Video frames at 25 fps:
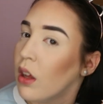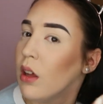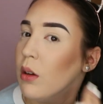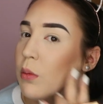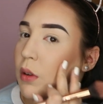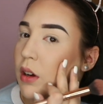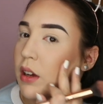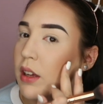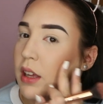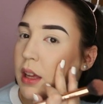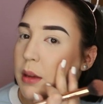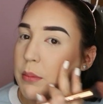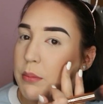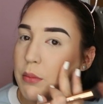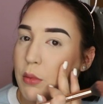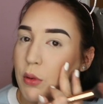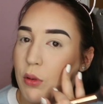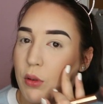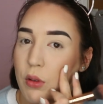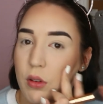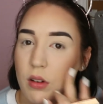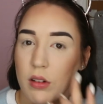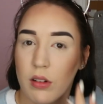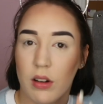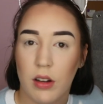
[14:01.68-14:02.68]
Working
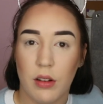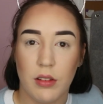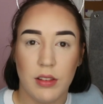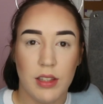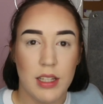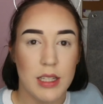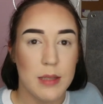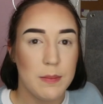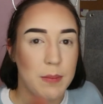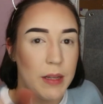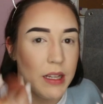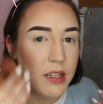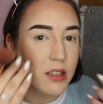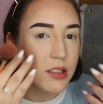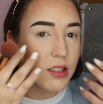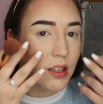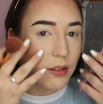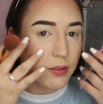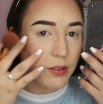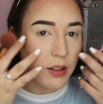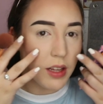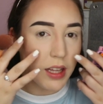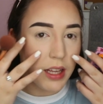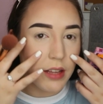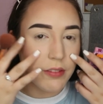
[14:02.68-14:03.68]
more on this bit because I
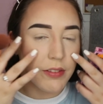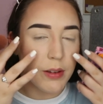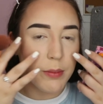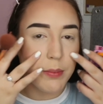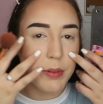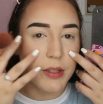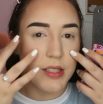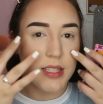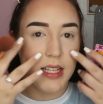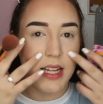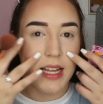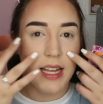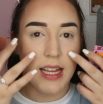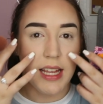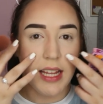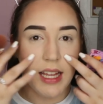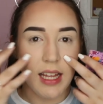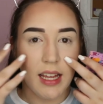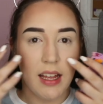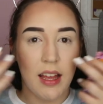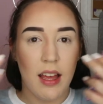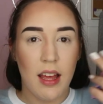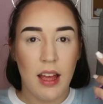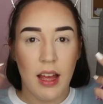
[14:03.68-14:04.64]
feel like if I put it here